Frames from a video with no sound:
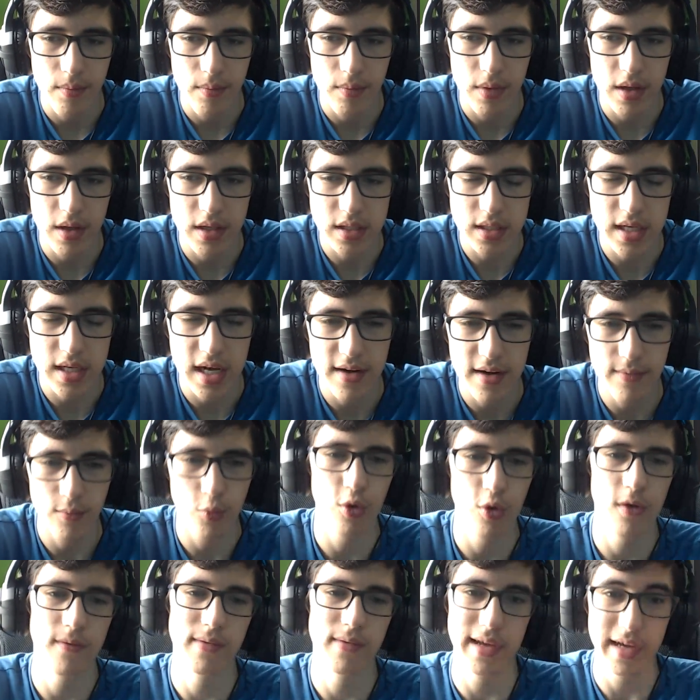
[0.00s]
It's kind of
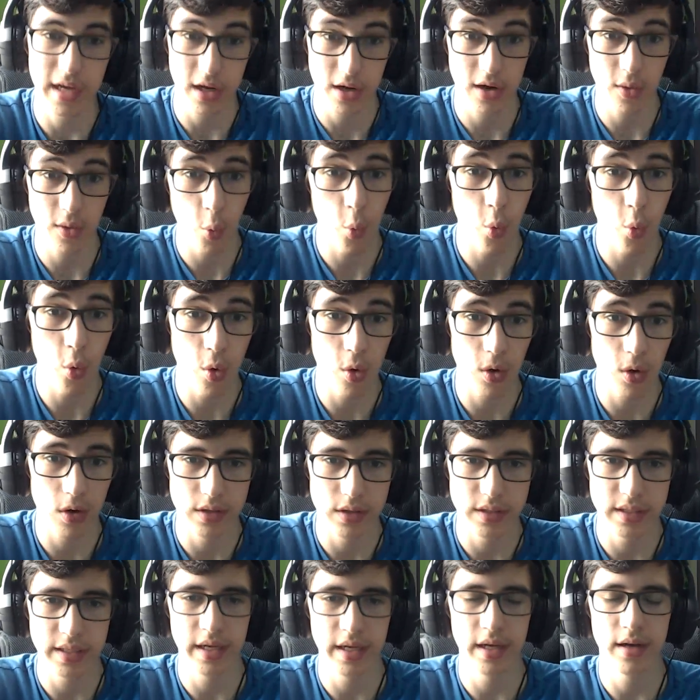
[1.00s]
more of like an
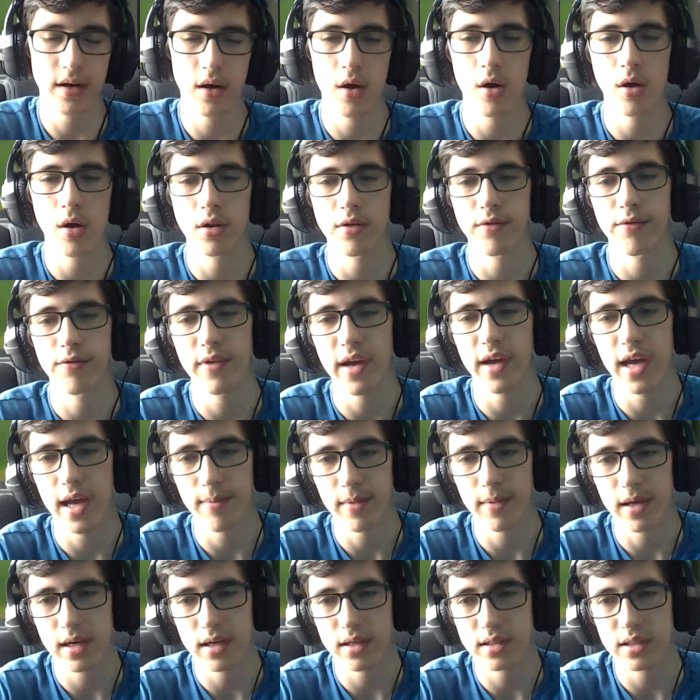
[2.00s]
award to get Hall of Fame
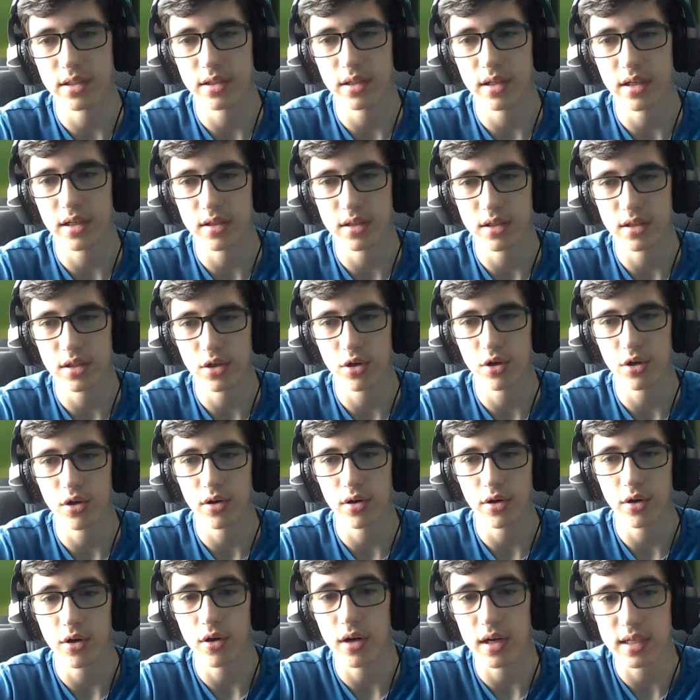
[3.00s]
because
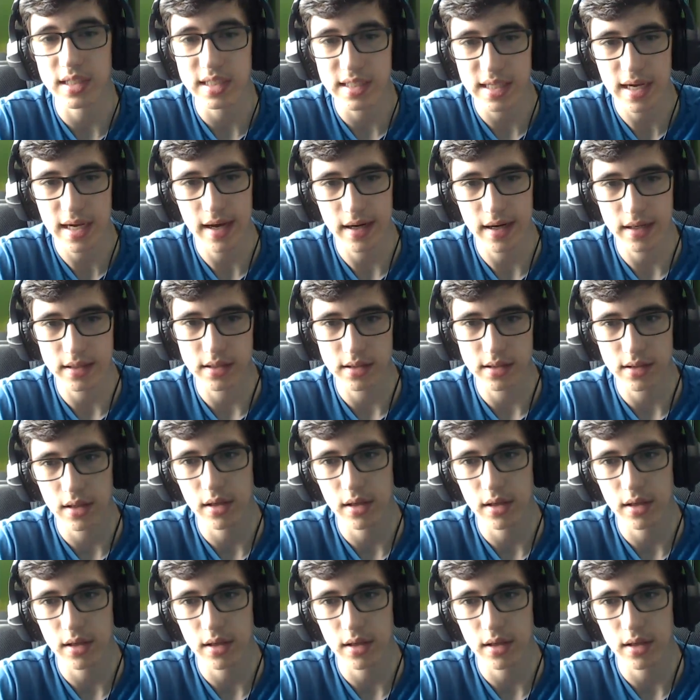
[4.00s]
you're in a status.